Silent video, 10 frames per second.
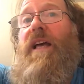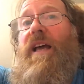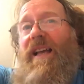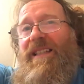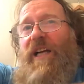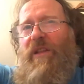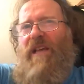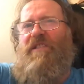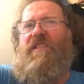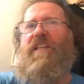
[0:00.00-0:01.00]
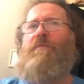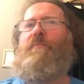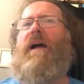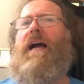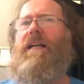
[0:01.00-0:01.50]
their 6
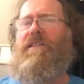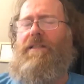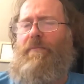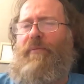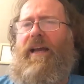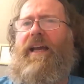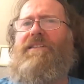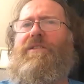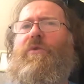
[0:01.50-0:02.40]
packs and their pecs